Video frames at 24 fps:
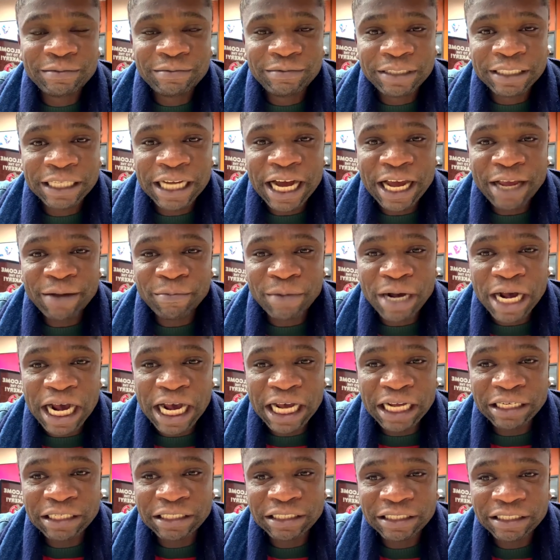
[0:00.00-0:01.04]
Guy
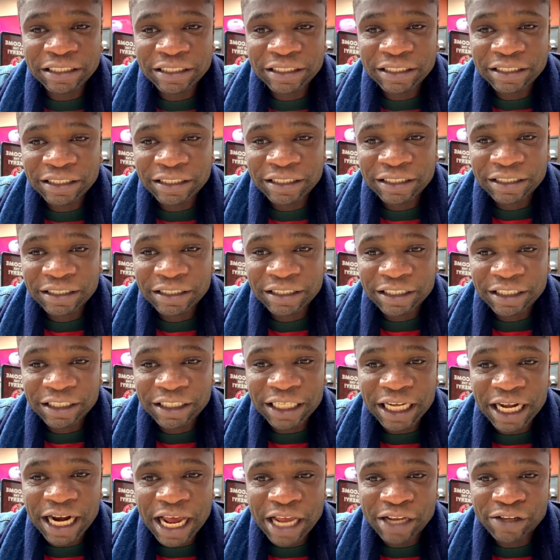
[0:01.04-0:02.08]
man.
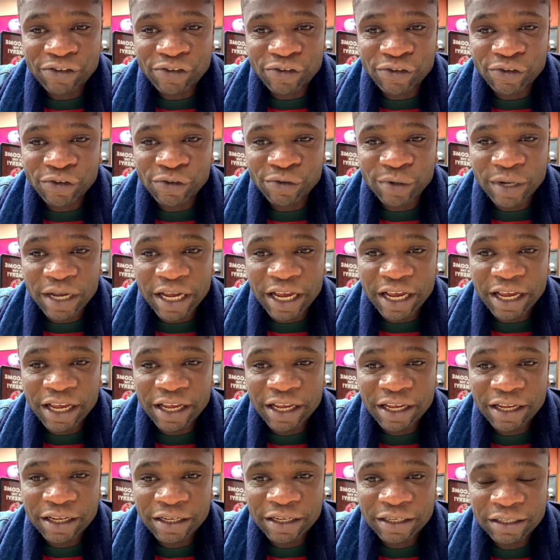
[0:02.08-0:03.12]
Shout out to you,
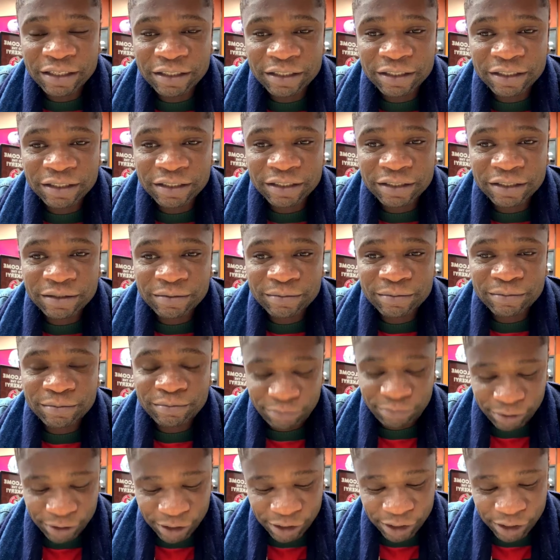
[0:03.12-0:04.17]
eh?
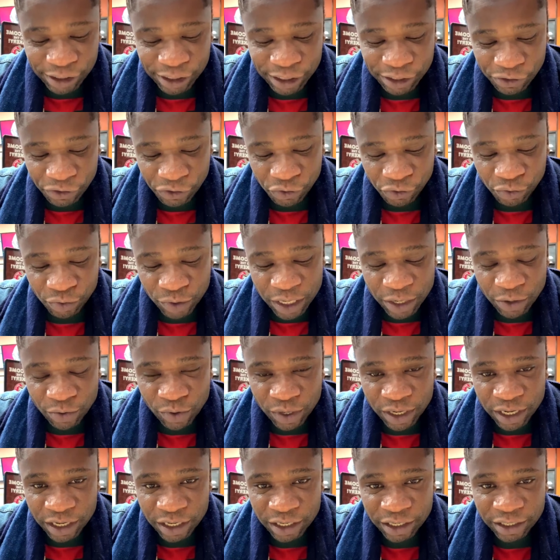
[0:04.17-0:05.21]

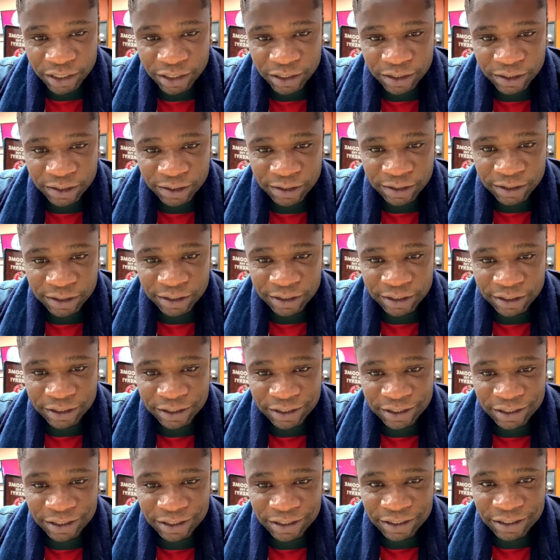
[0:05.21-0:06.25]
Where?
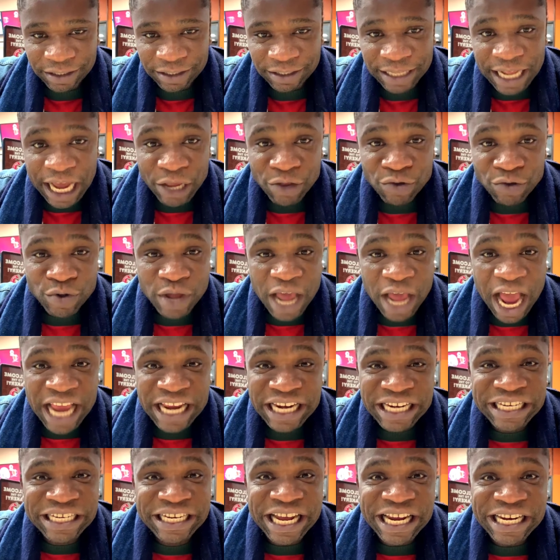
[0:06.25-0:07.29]
Now you, I
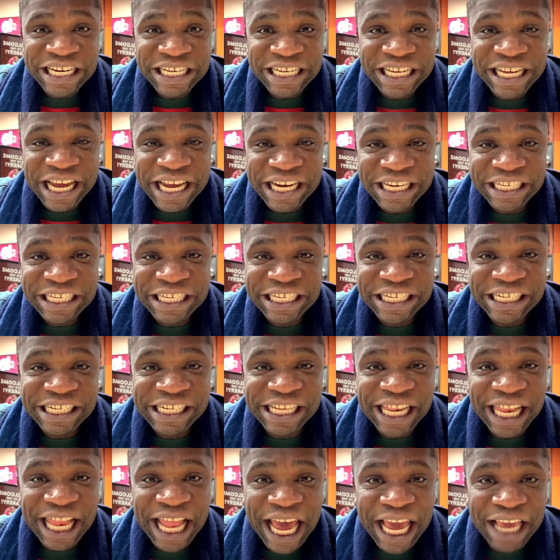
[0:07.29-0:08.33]
dedicate this
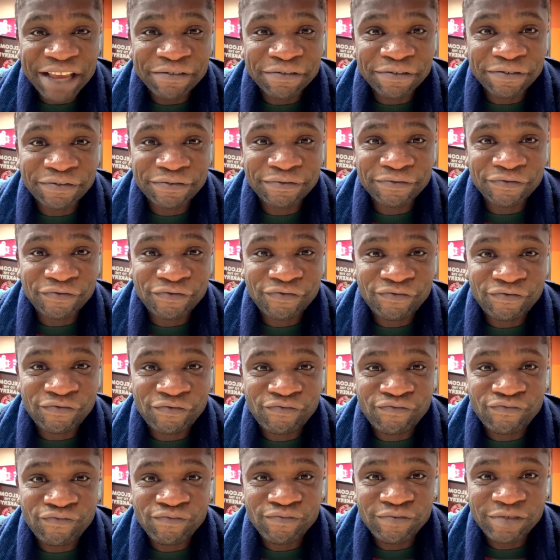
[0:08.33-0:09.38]
life
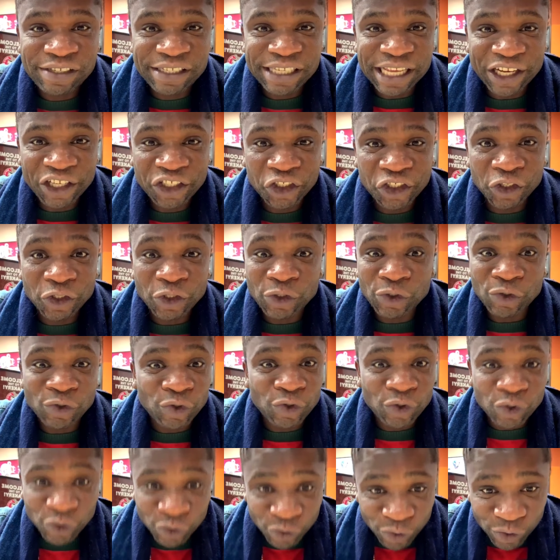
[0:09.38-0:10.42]
section to
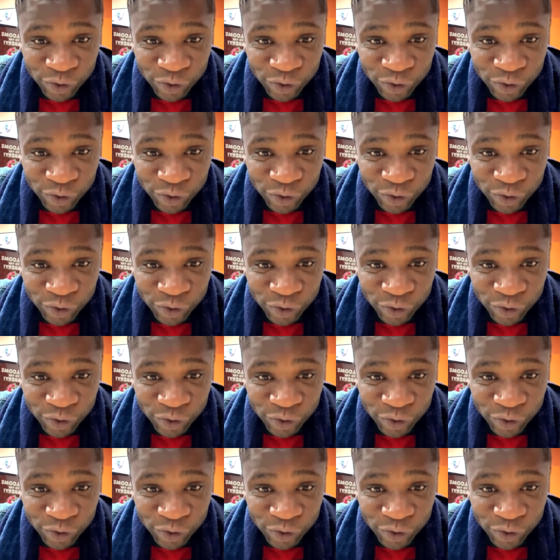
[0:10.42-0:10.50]
you.